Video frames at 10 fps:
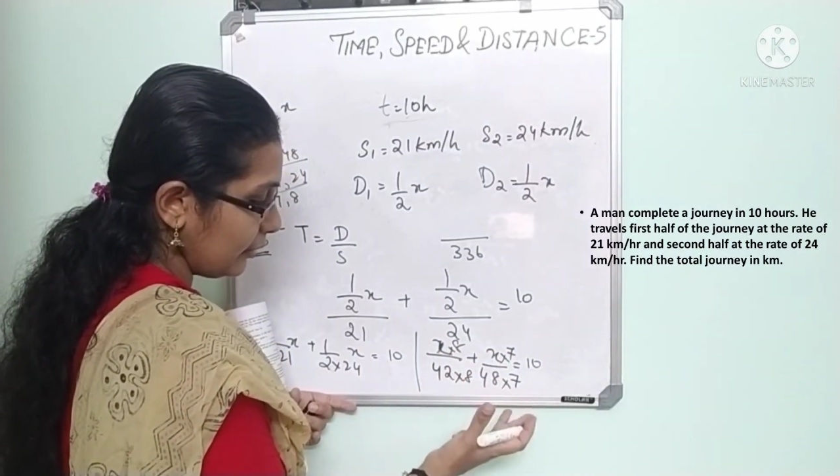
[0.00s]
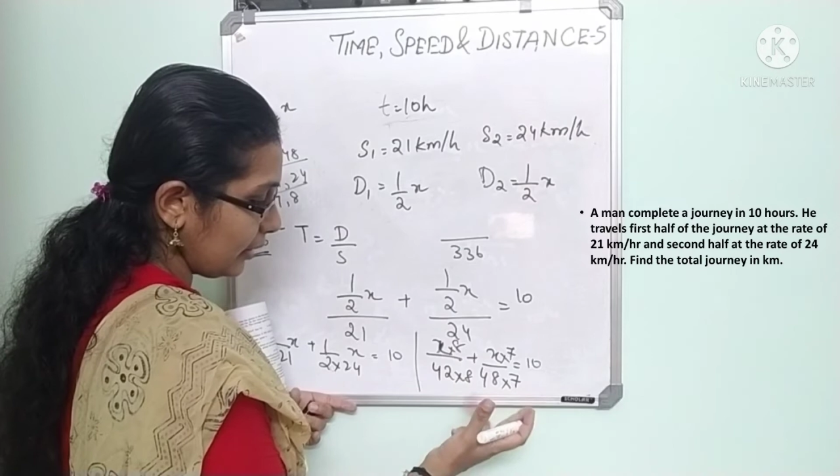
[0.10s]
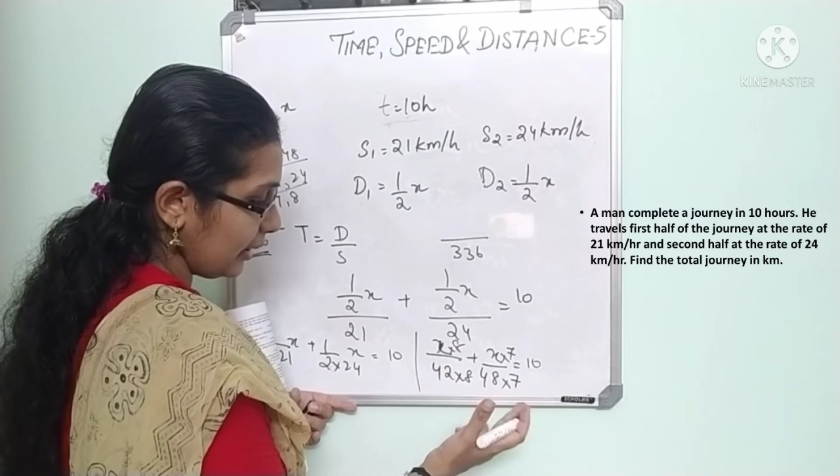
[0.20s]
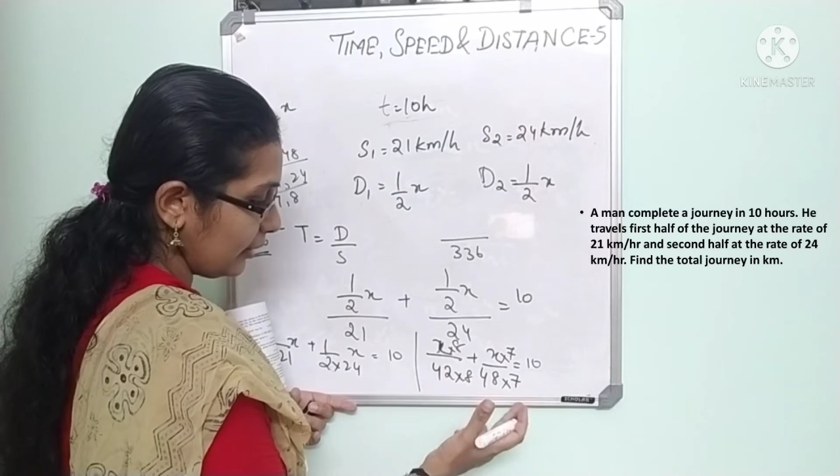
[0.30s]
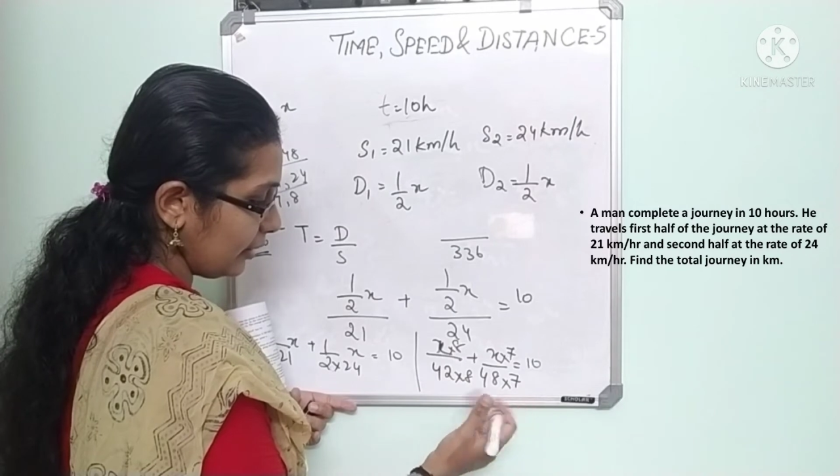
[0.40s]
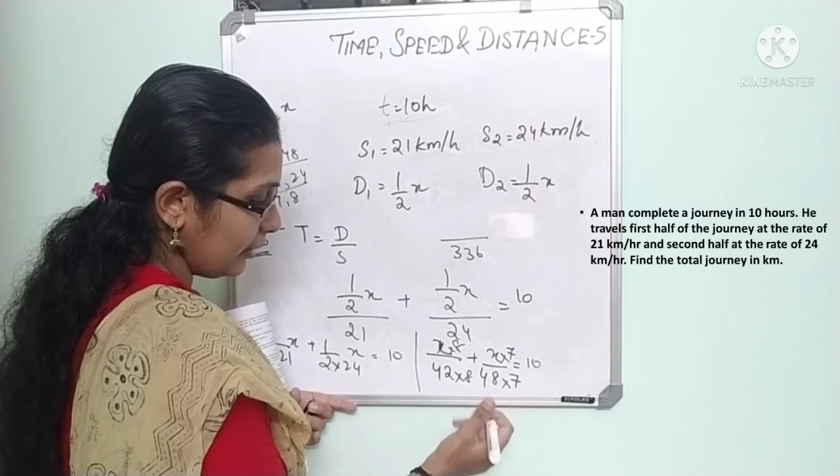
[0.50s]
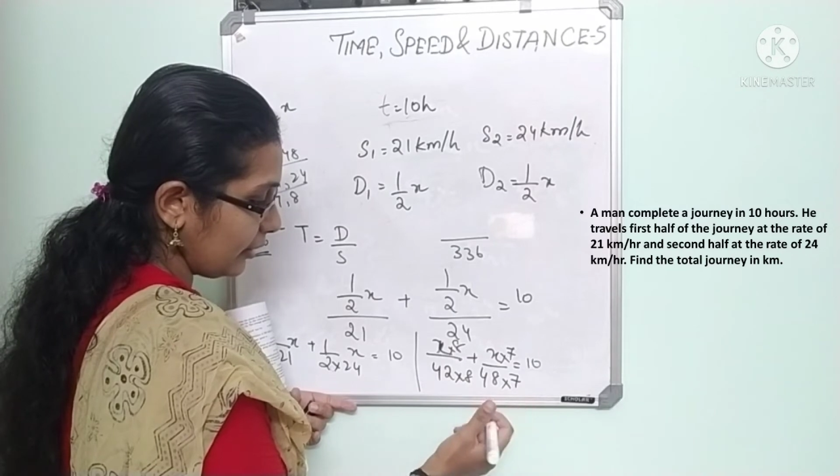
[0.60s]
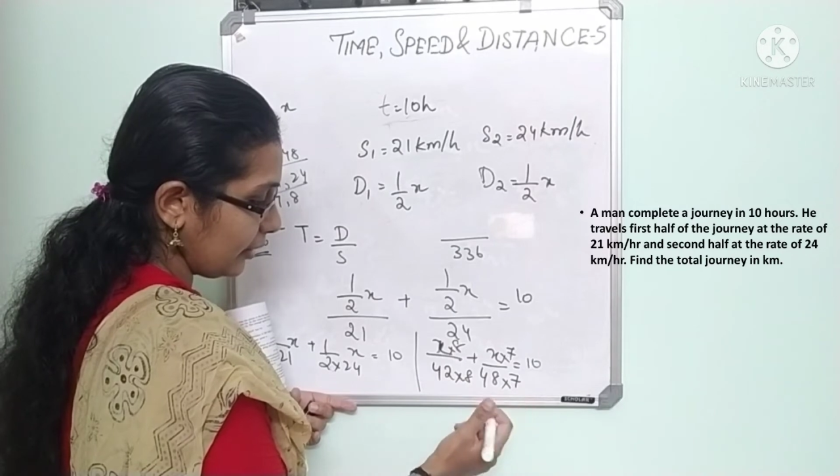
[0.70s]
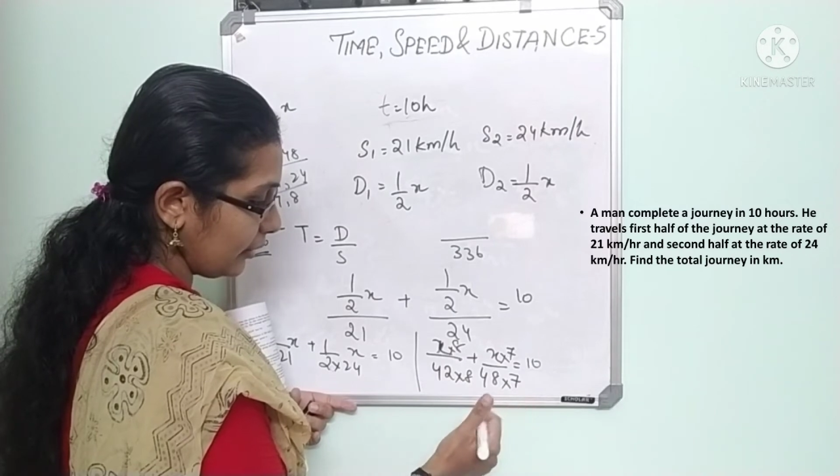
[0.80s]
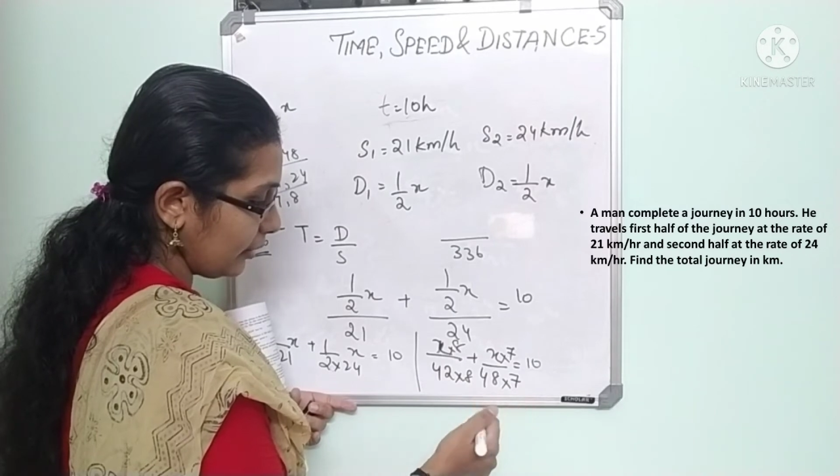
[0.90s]
29, 30,
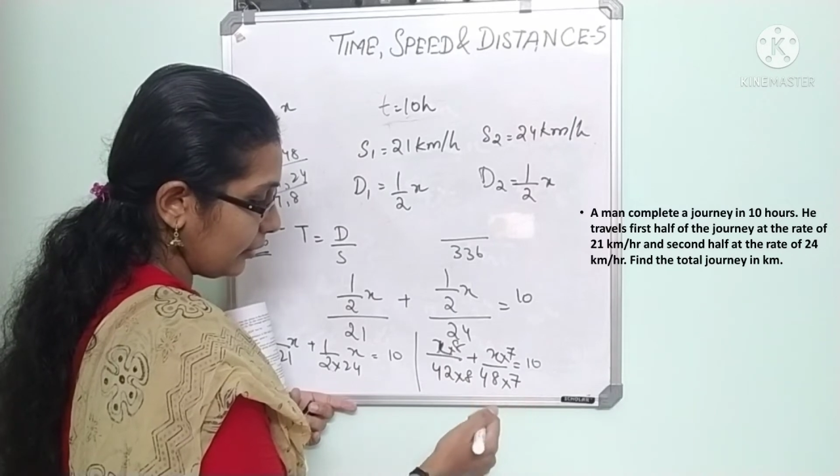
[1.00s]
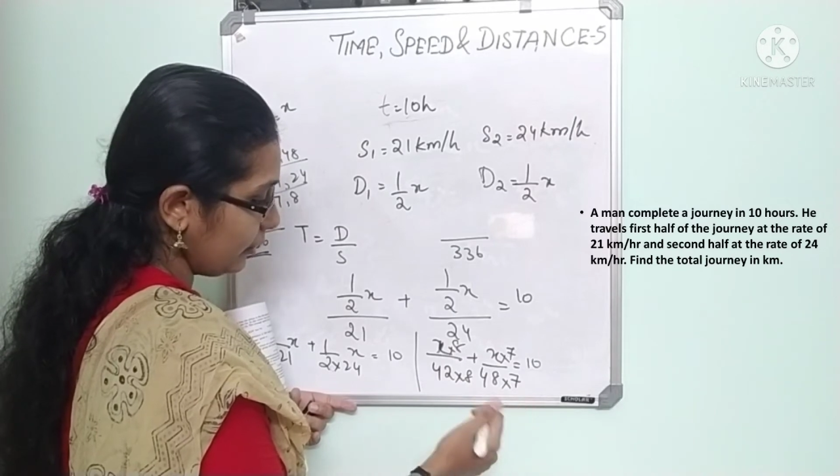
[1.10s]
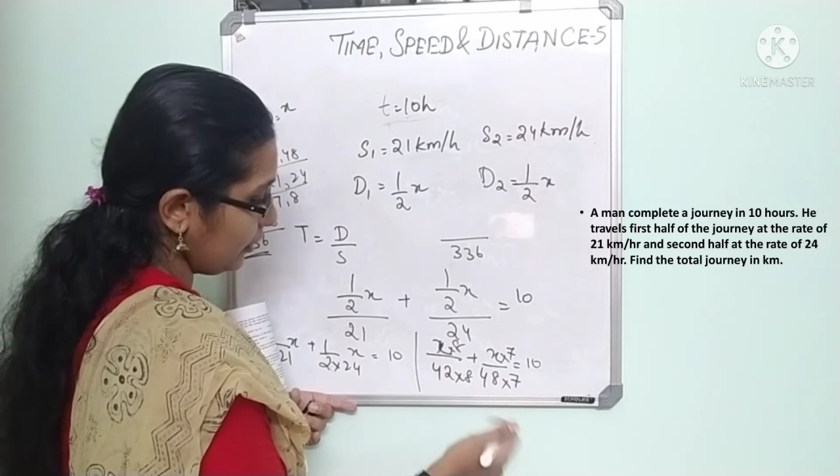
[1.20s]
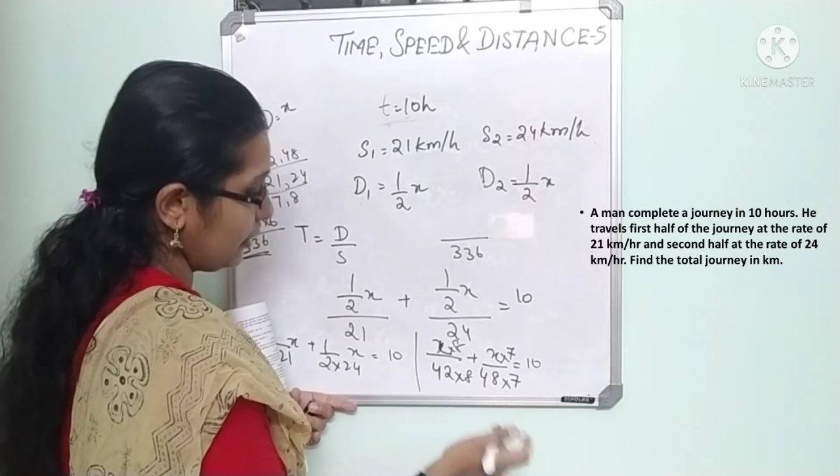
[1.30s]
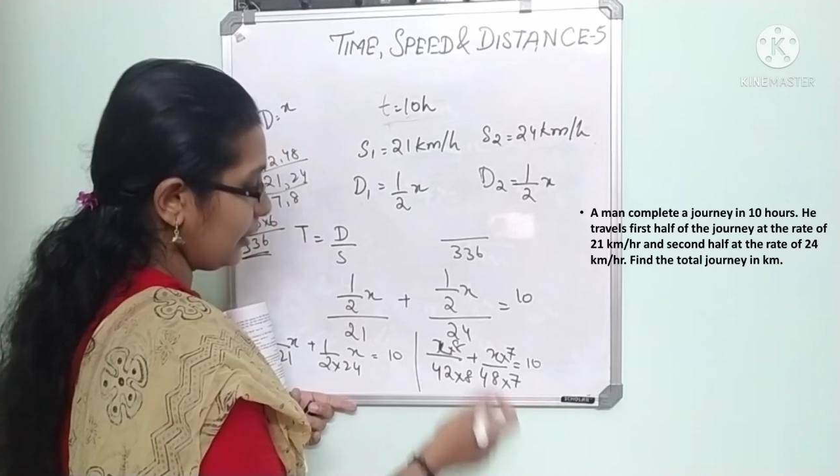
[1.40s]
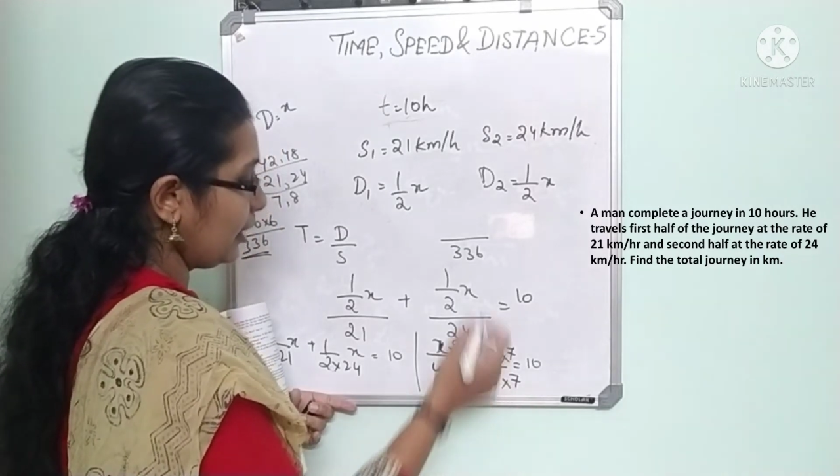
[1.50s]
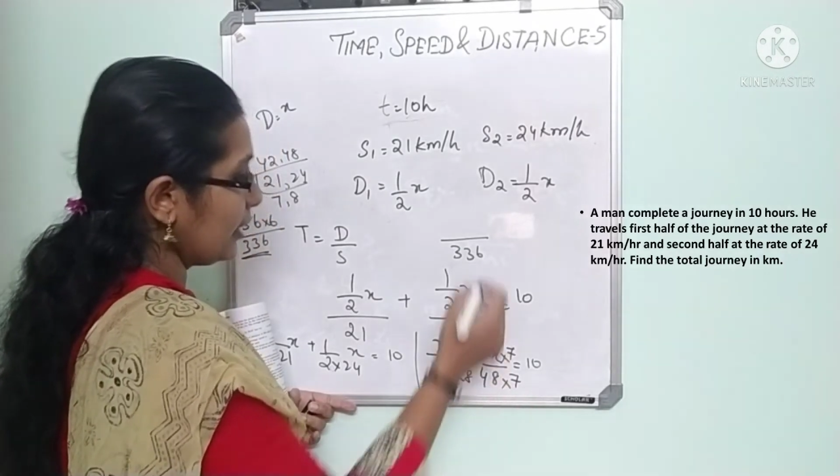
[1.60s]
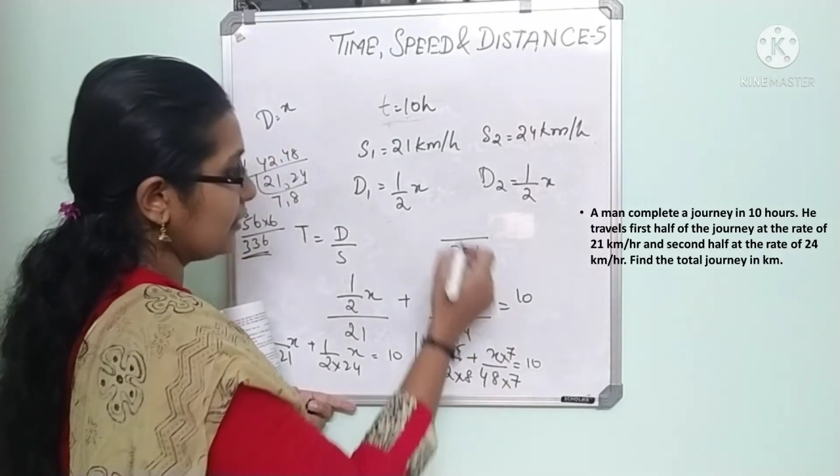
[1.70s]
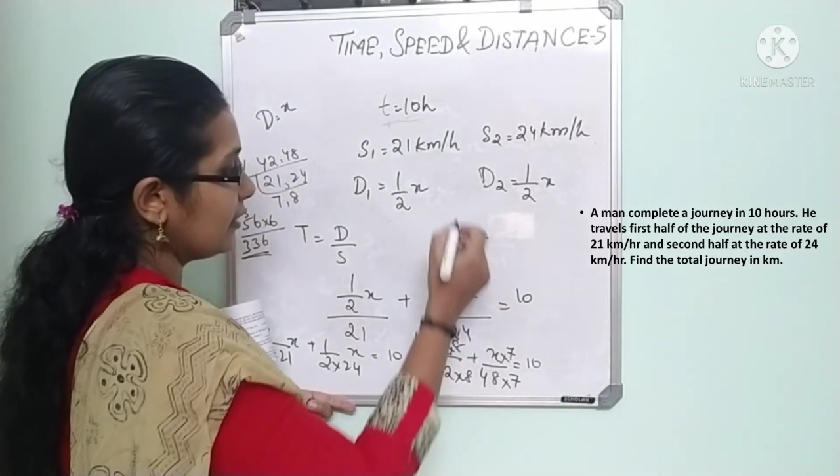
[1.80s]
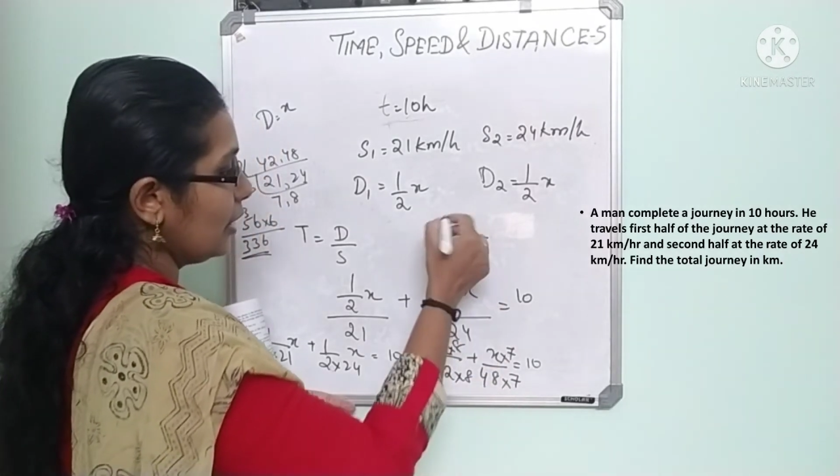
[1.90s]
30 and 32, 33. Yes.